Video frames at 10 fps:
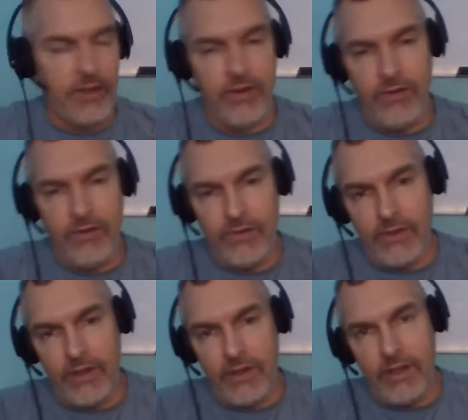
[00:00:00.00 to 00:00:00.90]

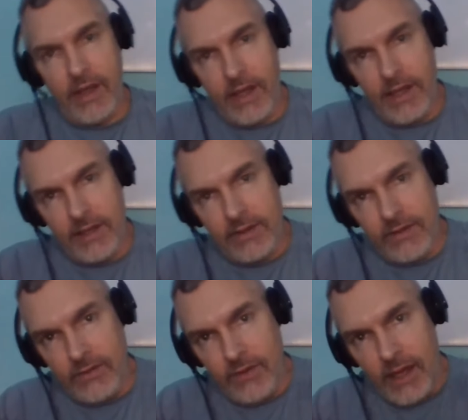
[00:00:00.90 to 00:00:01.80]
Usually, I like
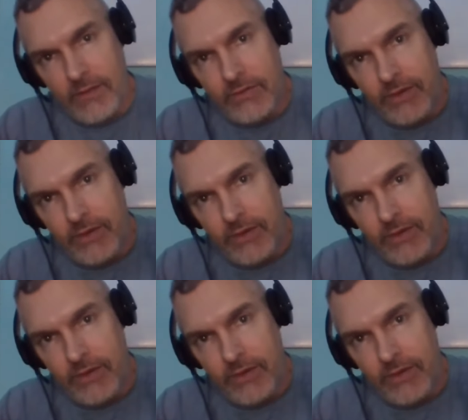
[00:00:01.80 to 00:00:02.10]
to do live